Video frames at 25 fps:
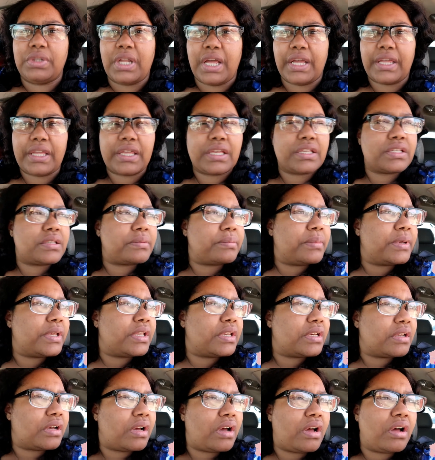Like, it's
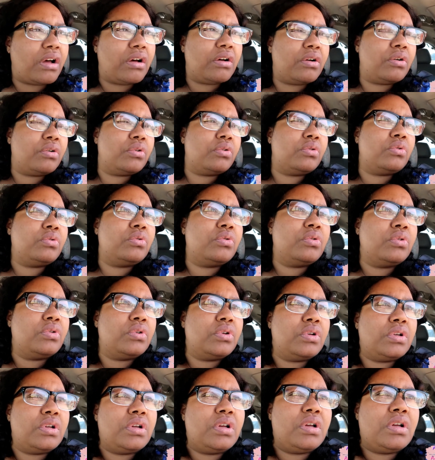been a whole
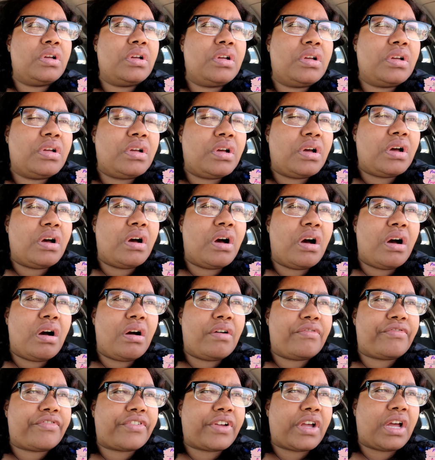
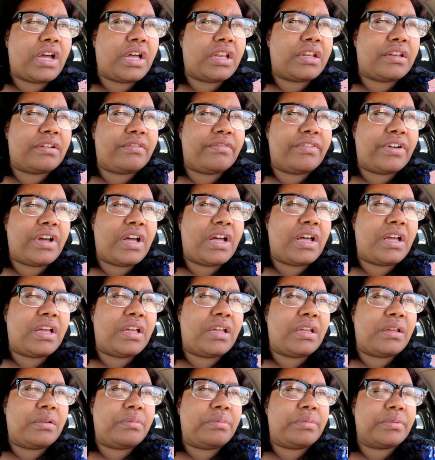off kind of
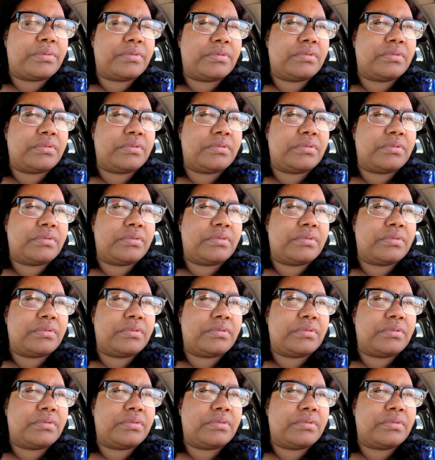vibe.